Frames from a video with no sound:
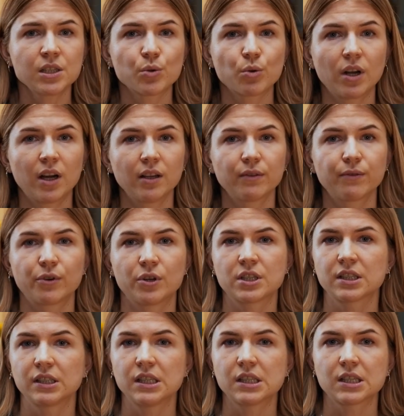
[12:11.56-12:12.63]
it run for
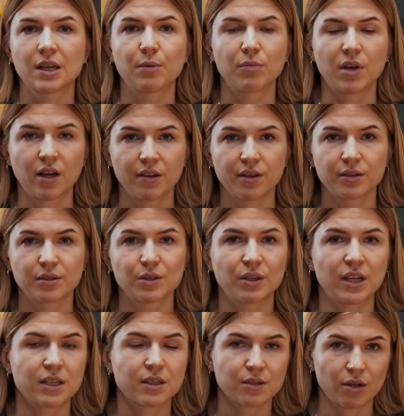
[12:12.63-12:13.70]
at least a month to
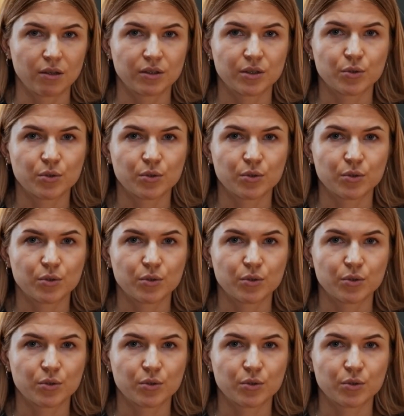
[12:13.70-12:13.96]
get solid